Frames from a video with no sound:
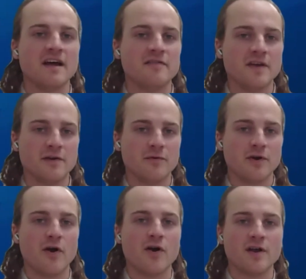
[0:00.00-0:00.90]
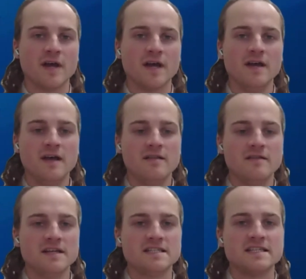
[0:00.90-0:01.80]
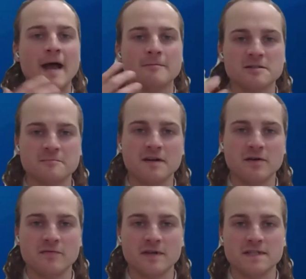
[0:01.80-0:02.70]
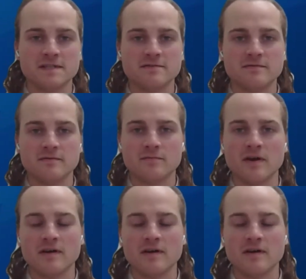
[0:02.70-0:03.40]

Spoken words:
I think, regarding the establishment of these